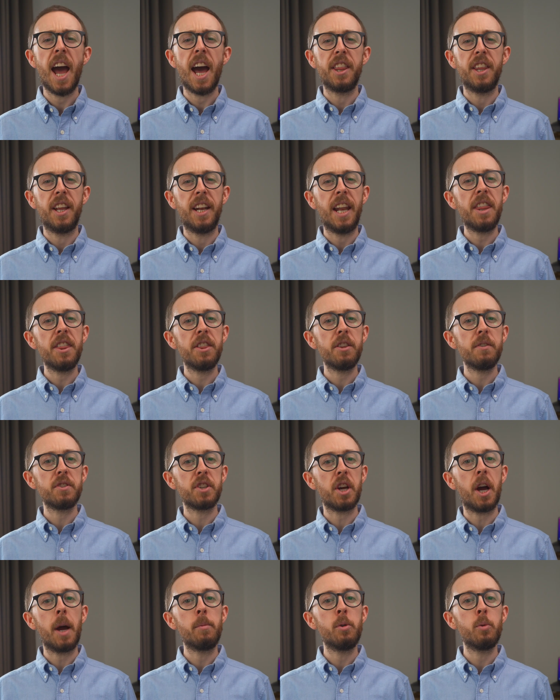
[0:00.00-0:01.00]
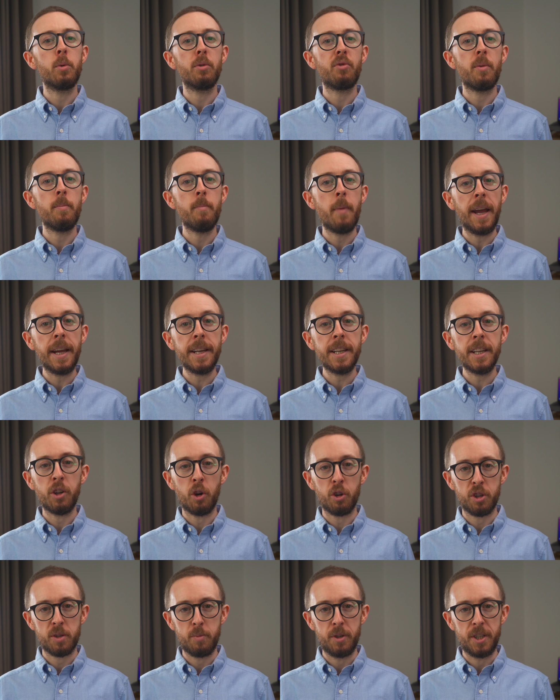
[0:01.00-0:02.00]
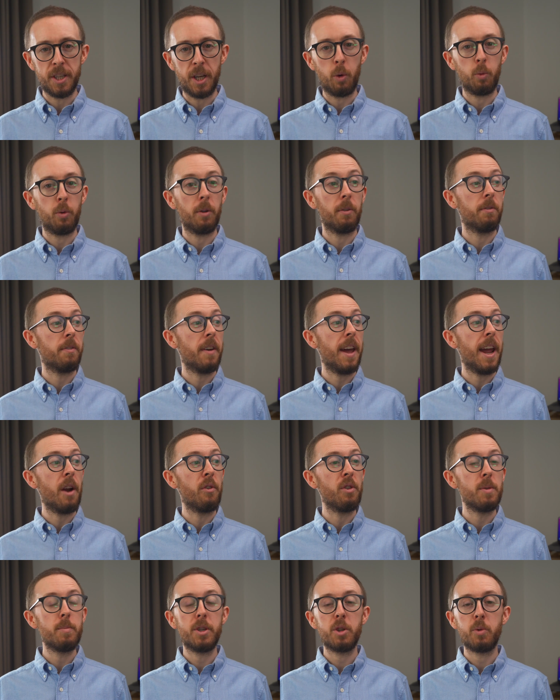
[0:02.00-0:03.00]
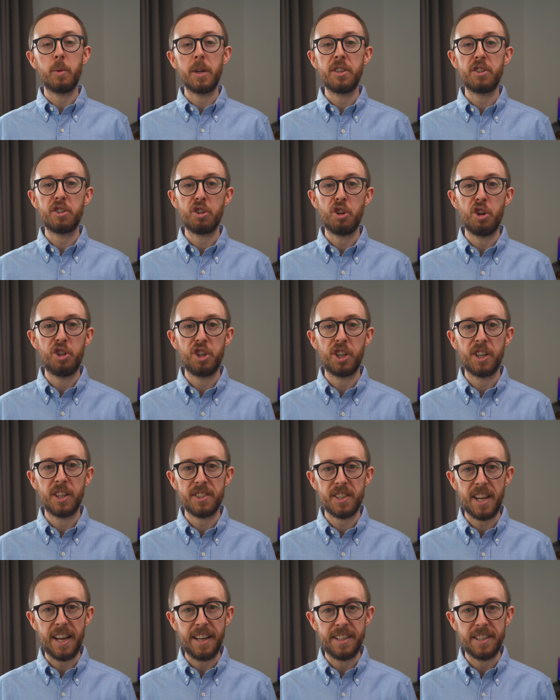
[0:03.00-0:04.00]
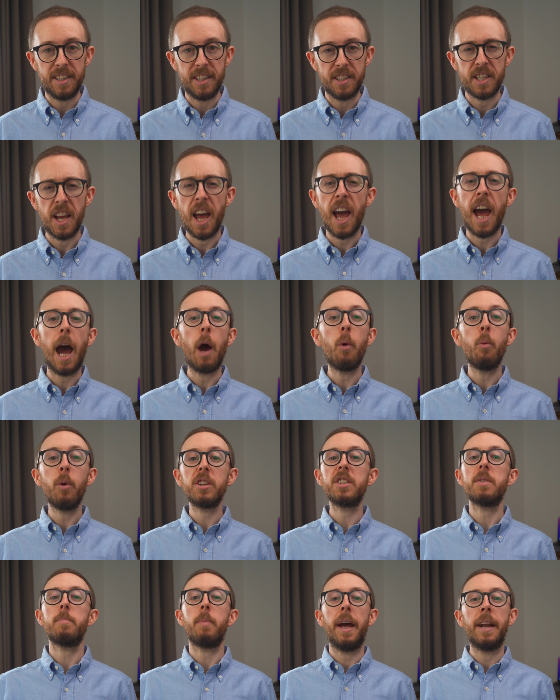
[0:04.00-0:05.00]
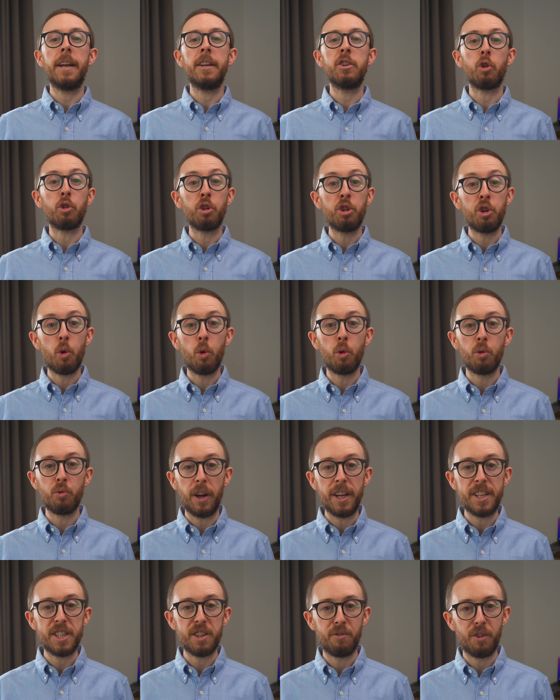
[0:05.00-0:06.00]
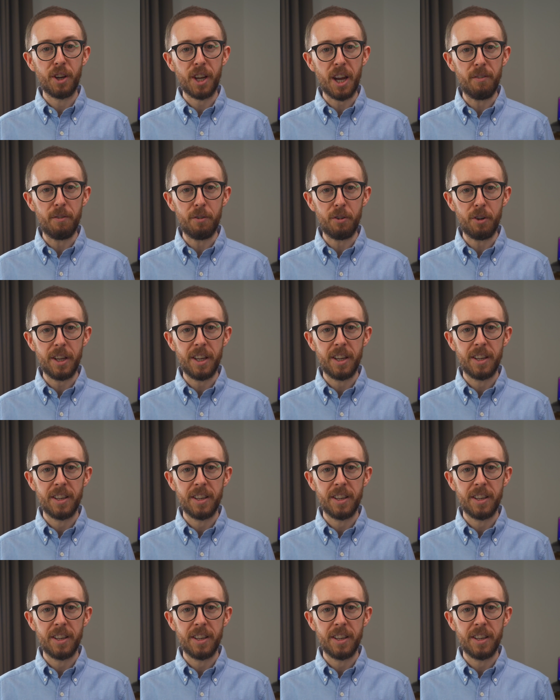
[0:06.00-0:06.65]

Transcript: The length of time you will remain in hospital will vary between surgical centres and will depend on your rate of recovery.